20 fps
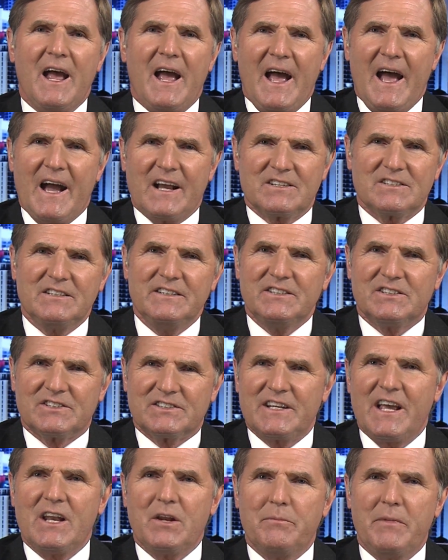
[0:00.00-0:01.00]
actually
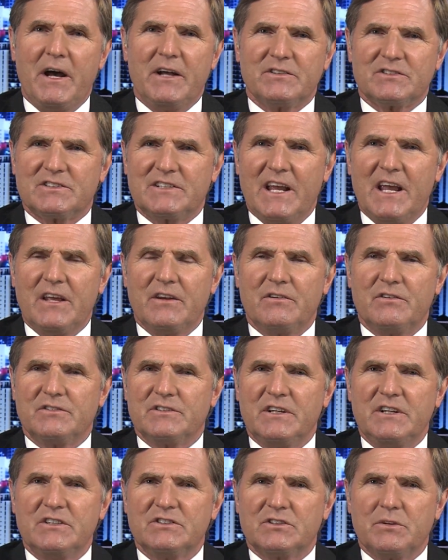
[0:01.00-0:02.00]
said about Sanders
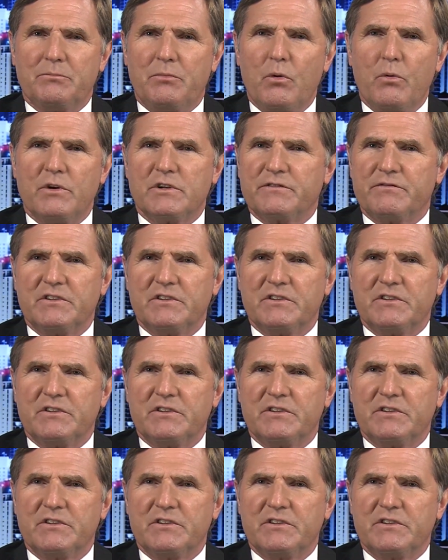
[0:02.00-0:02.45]
and his supporters.